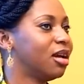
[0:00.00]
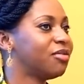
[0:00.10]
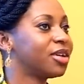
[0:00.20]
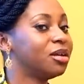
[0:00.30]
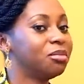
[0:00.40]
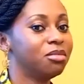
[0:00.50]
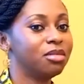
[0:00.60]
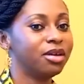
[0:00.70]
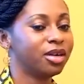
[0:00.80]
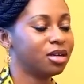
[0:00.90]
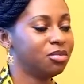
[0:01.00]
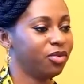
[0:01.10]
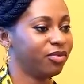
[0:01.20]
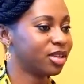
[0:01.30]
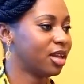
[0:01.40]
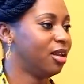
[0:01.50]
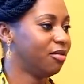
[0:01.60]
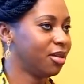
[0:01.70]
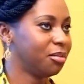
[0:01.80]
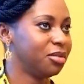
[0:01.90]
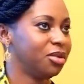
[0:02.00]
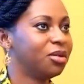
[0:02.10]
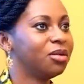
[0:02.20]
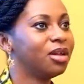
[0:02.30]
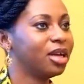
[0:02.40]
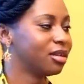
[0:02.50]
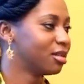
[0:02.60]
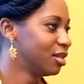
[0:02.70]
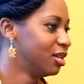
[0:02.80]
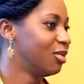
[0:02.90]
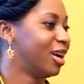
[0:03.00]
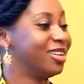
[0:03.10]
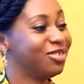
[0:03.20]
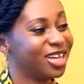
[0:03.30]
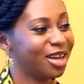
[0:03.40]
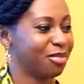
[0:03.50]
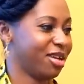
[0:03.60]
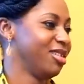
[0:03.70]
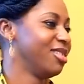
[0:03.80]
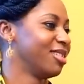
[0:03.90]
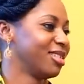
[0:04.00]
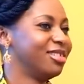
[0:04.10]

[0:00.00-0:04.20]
African American movies, I love them, you know, like, why did we get married?